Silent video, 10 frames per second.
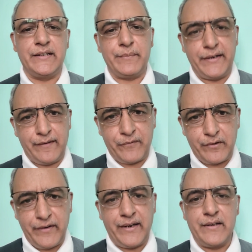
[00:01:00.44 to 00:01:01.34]
in a
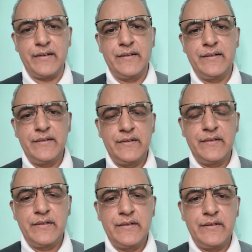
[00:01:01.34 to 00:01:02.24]
meaningful way.
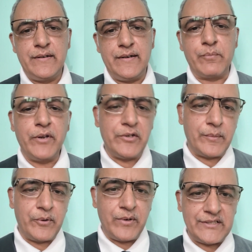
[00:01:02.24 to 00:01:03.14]
I'm going to
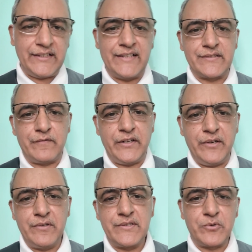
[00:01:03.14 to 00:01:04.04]
upload a series of
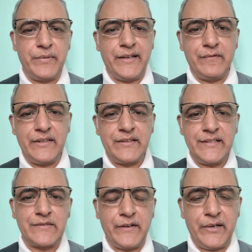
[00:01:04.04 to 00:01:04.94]
videos. To begin with,
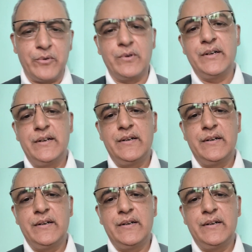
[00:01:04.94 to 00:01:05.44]
this video